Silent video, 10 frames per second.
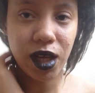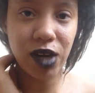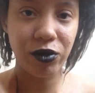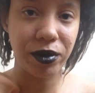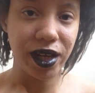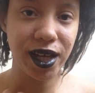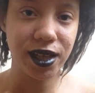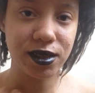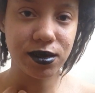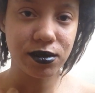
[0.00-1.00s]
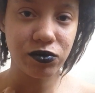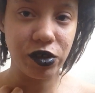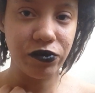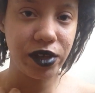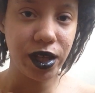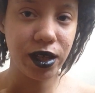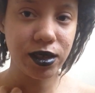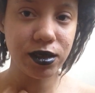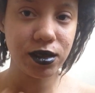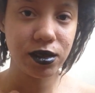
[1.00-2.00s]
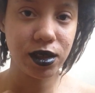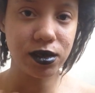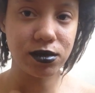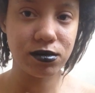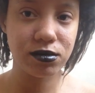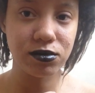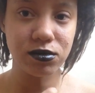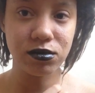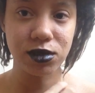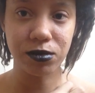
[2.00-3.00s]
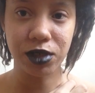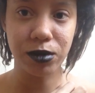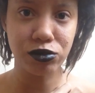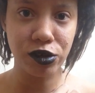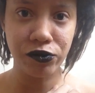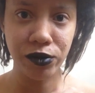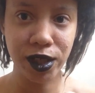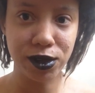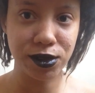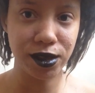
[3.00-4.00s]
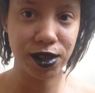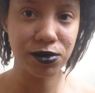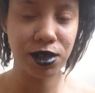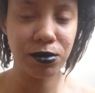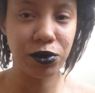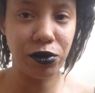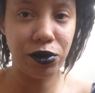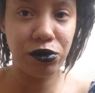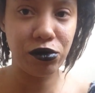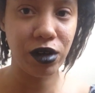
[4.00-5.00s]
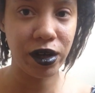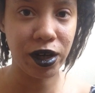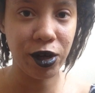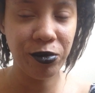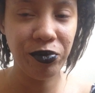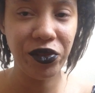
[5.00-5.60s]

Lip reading: Everybody has rough days, and sometimes rough weeks, so that's what I'm going through right now.